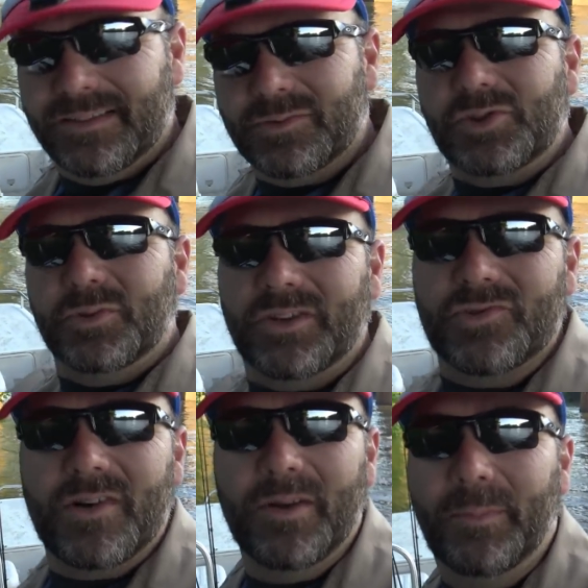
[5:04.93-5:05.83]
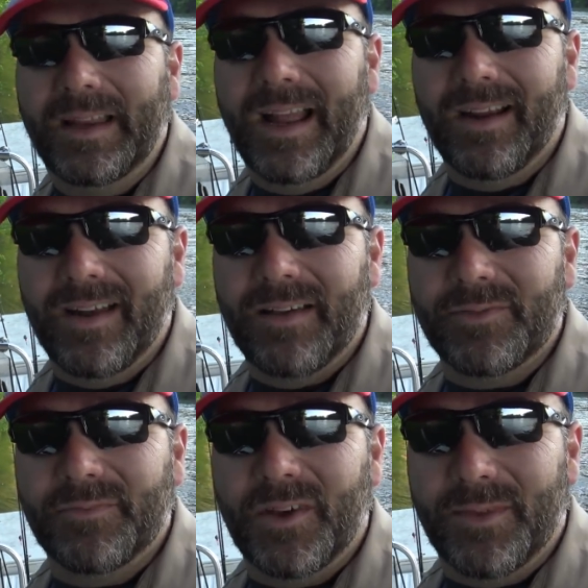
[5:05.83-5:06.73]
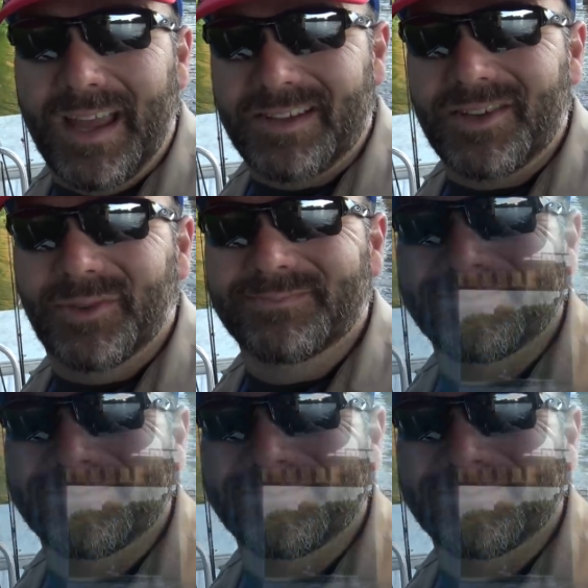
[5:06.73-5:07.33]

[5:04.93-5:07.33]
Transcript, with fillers: So we'll shoot the drone up in the air and have some fun with that too.